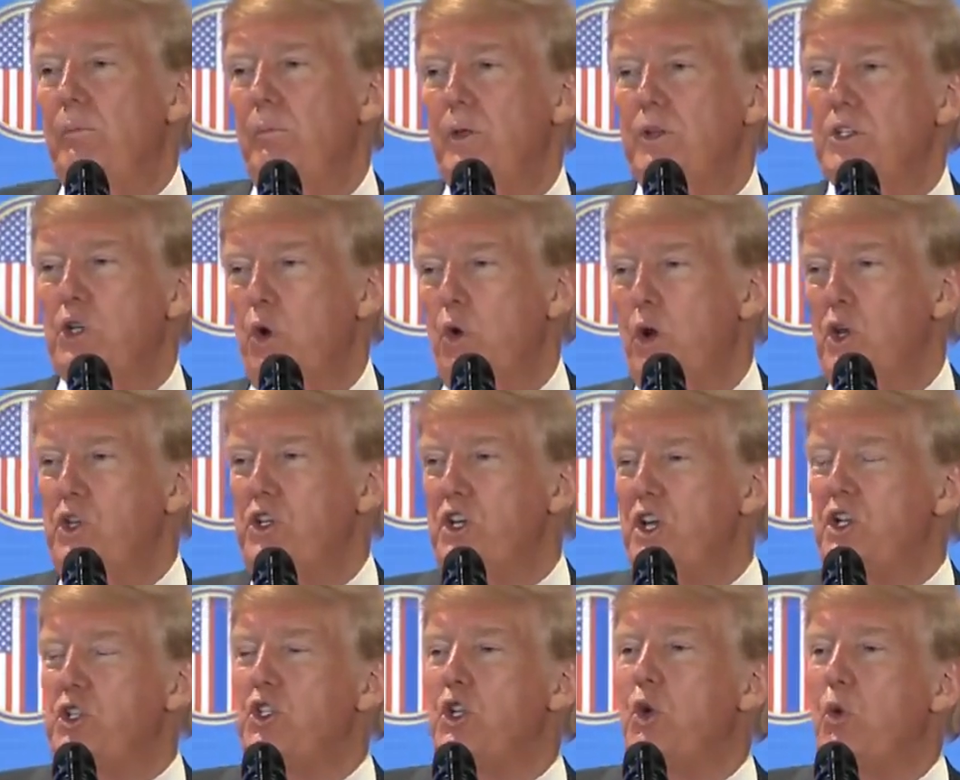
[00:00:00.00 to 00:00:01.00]
There's a
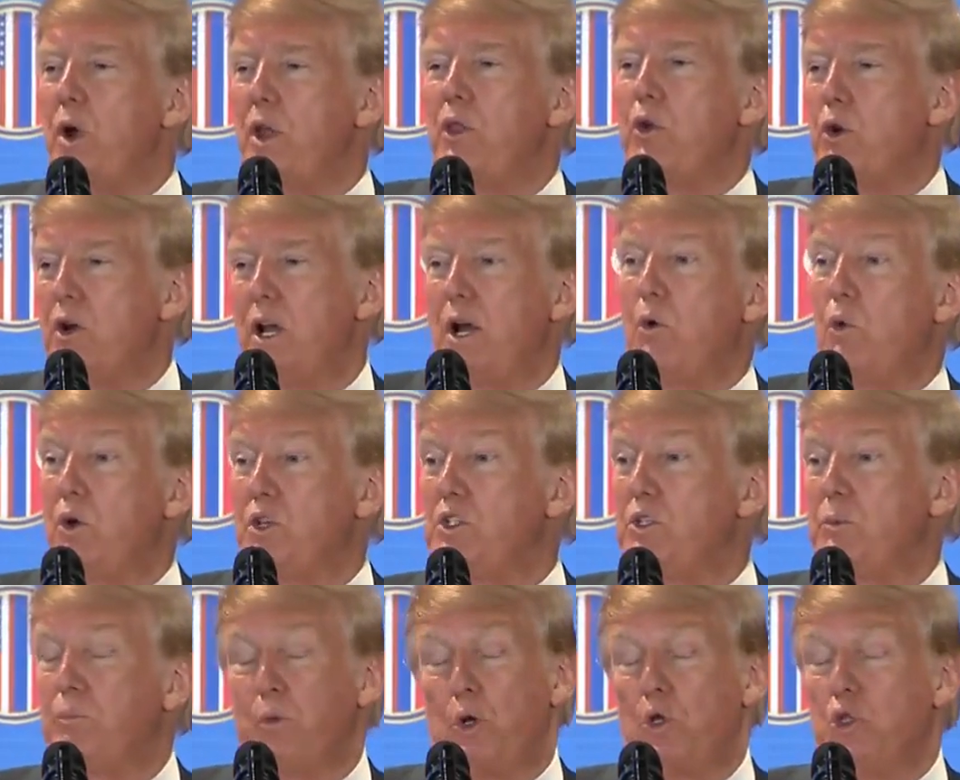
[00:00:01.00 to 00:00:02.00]
question as to whether or not we're
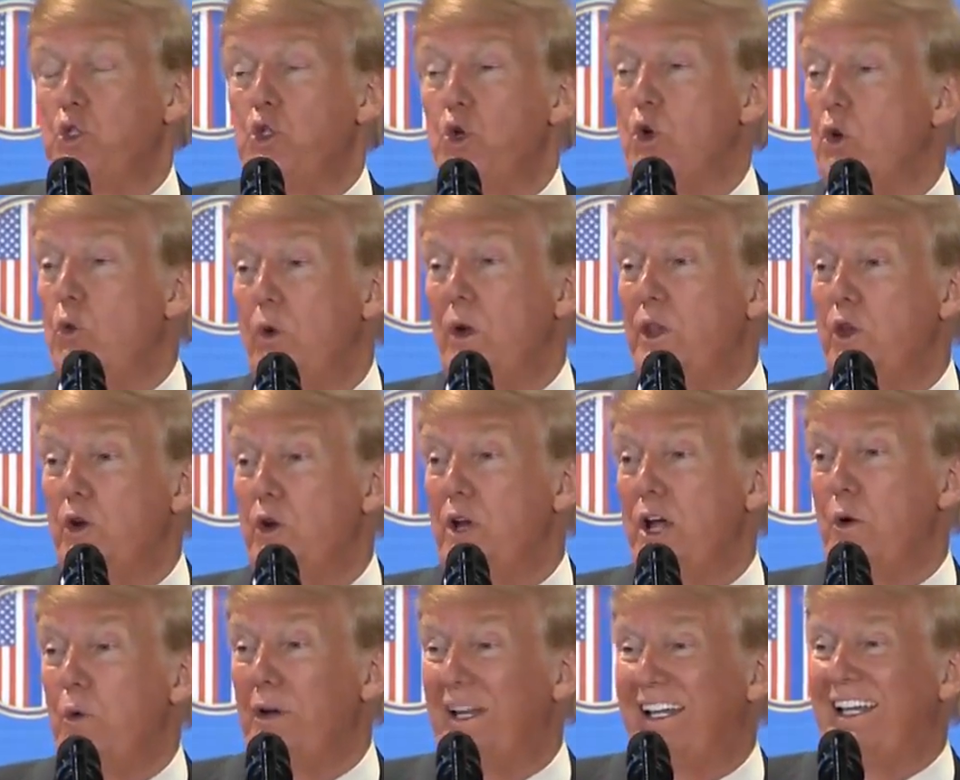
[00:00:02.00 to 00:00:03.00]
supposed to or whether or
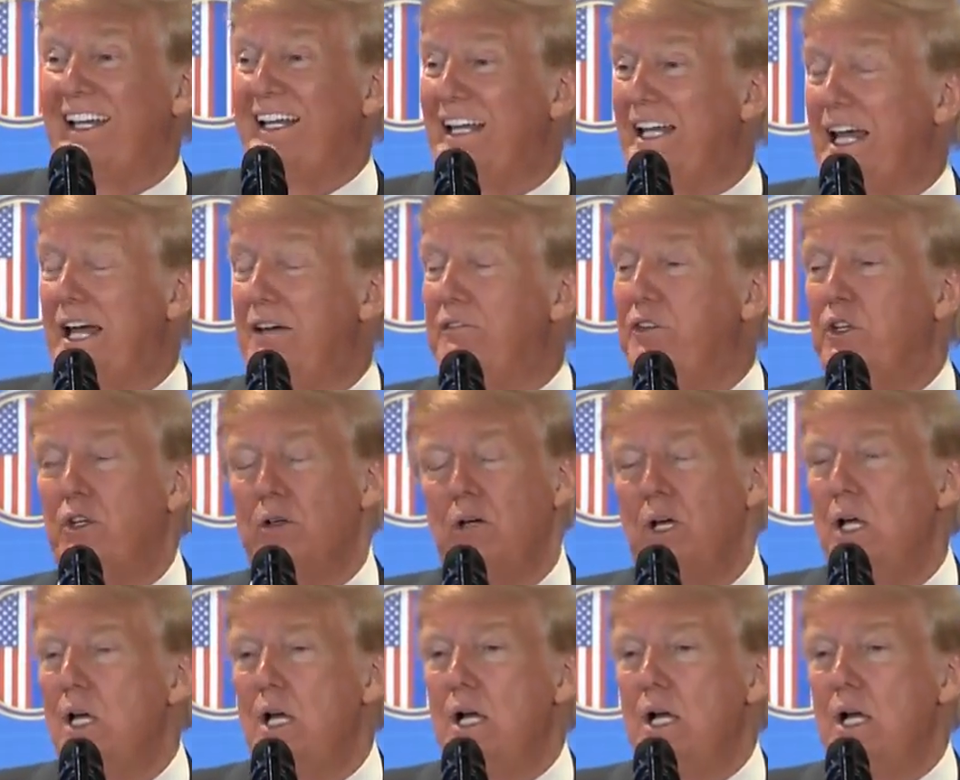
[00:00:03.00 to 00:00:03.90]
not we legally have to.